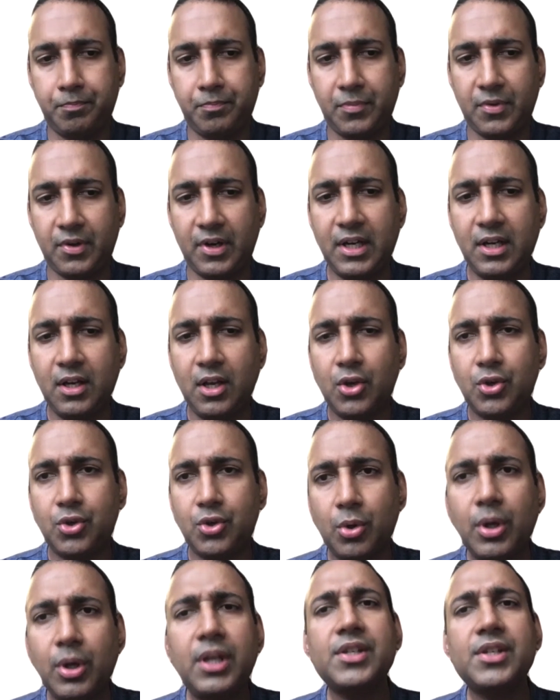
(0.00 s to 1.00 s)
right? So
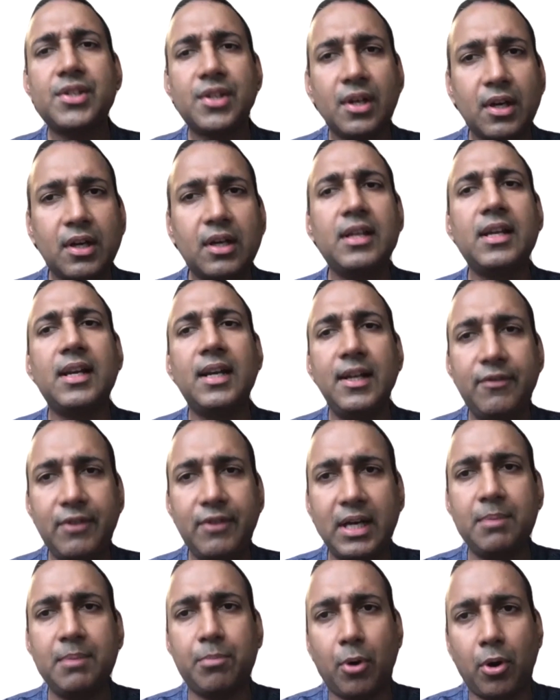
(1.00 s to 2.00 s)
it is clearly
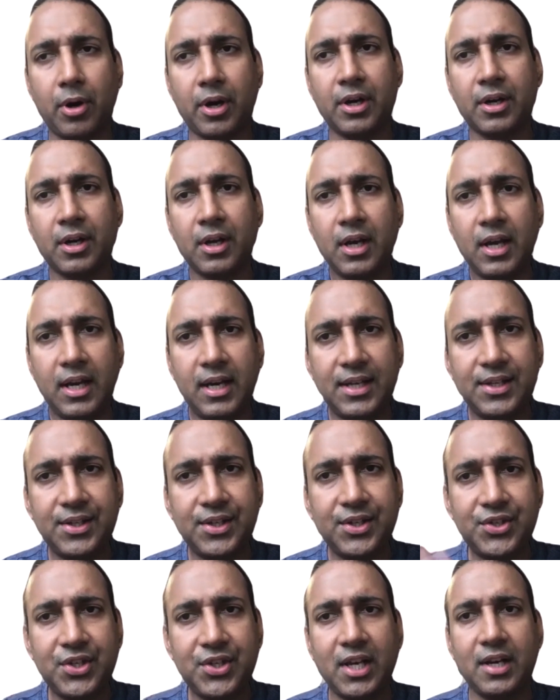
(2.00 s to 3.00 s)
very important. And as I
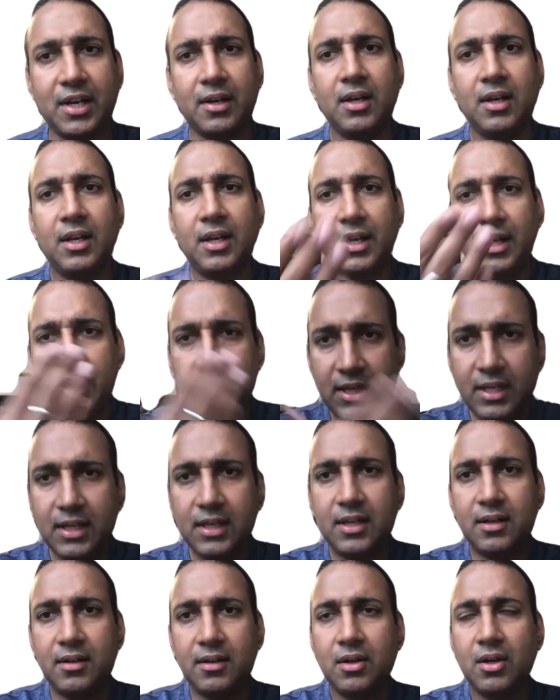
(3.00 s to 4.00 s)
said,
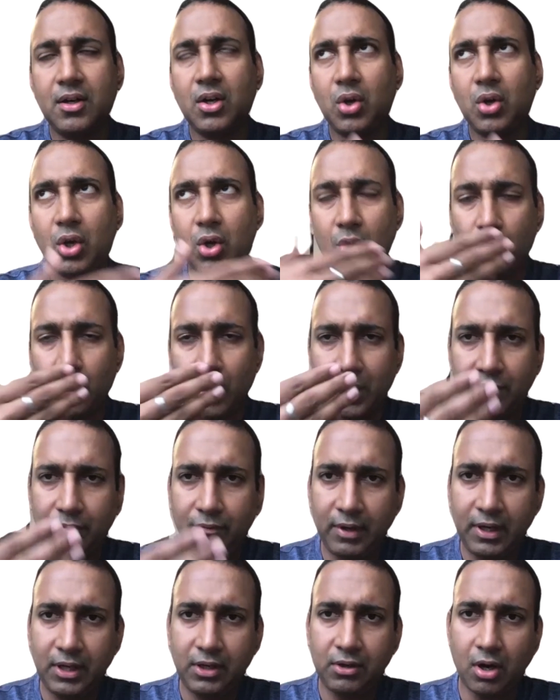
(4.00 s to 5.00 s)
here, you know, when
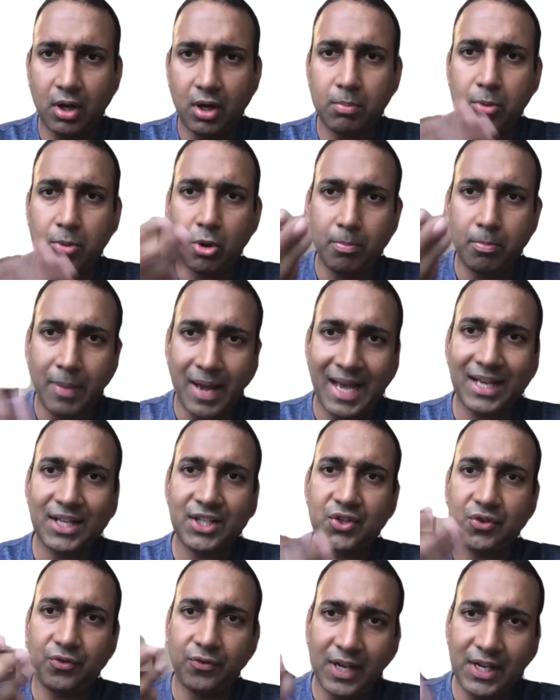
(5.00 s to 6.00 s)
we talk about
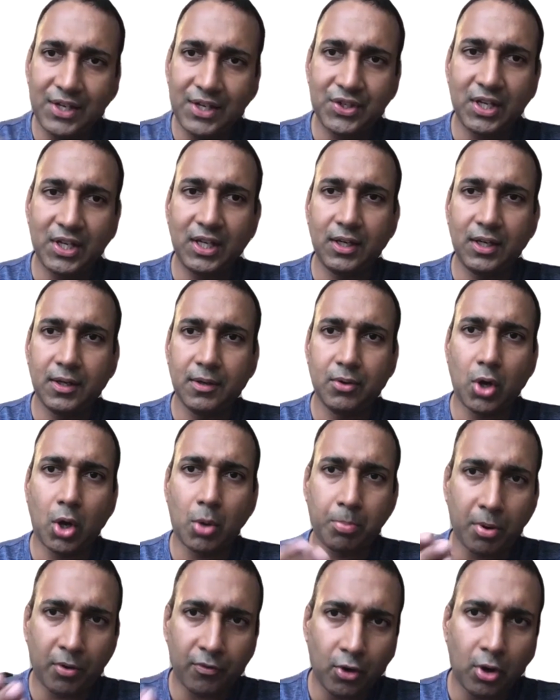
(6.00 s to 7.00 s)
banks phasing
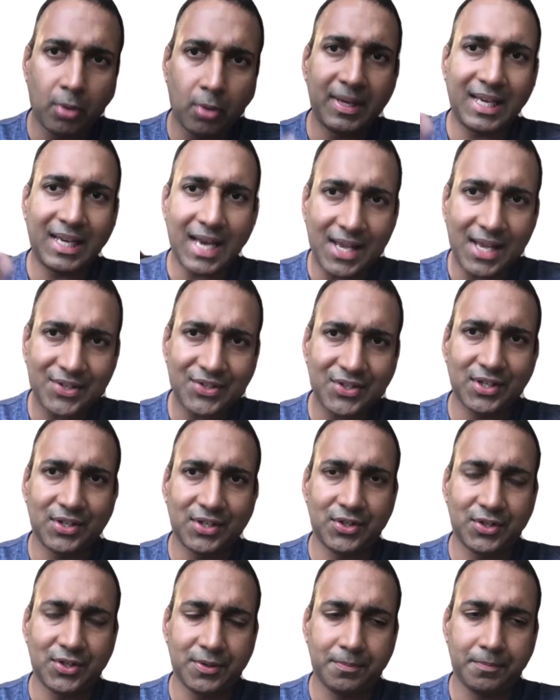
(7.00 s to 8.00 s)
non-performing
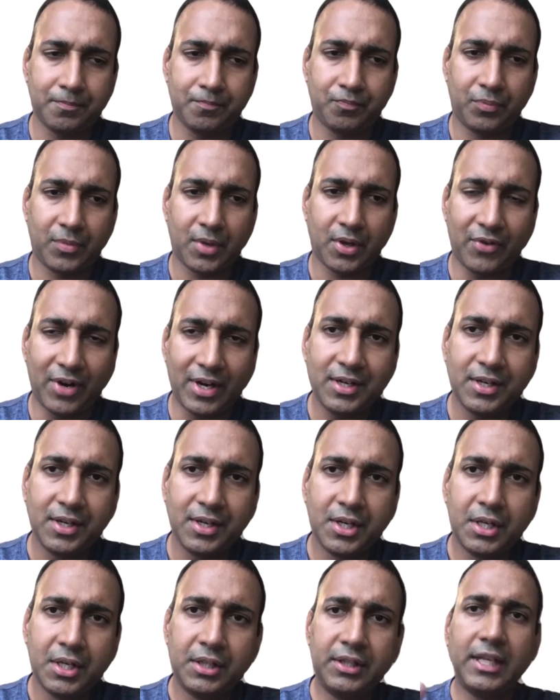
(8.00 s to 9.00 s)
assets, right,
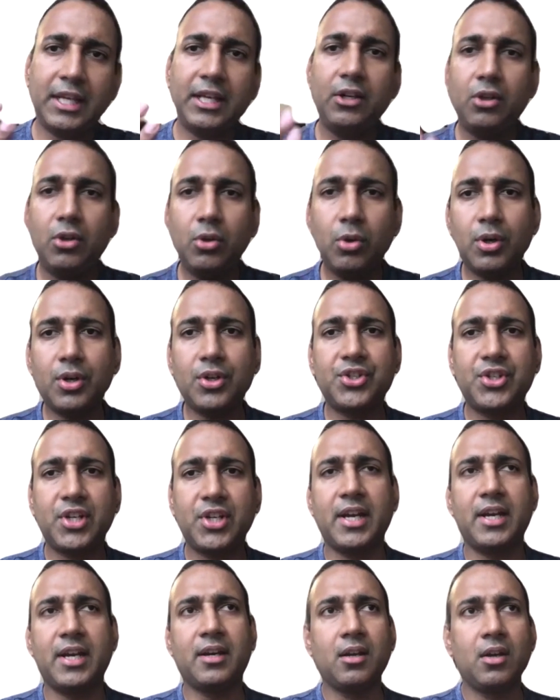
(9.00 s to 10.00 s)
they need to
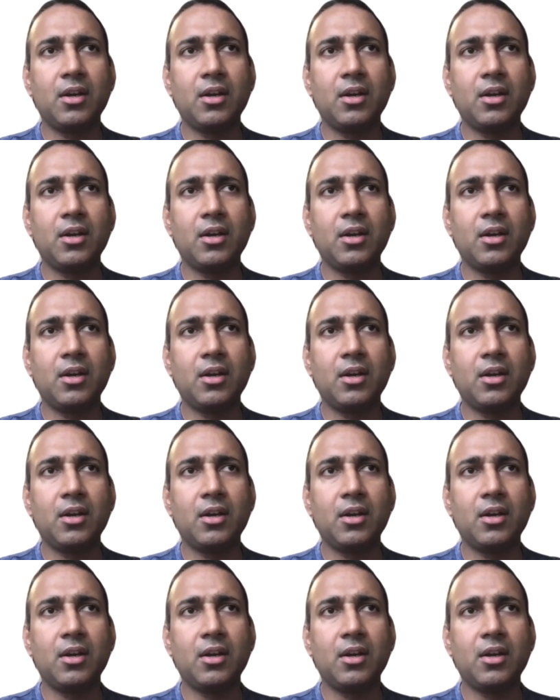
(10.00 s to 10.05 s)
understand